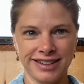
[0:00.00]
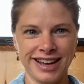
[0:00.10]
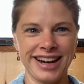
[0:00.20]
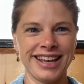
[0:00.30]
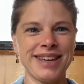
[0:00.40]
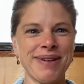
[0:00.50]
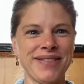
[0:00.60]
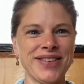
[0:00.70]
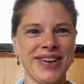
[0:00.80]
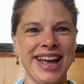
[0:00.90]
And I keep
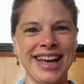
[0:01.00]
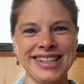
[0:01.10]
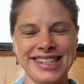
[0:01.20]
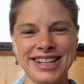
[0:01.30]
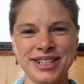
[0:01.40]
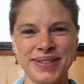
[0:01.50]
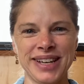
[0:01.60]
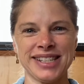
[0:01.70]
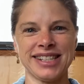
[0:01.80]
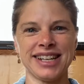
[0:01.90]
having my hands here
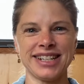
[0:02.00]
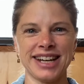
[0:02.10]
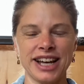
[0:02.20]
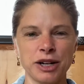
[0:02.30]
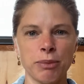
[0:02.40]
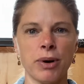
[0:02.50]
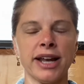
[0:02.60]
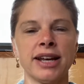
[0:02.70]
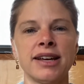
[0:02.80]
because it's such an anchor point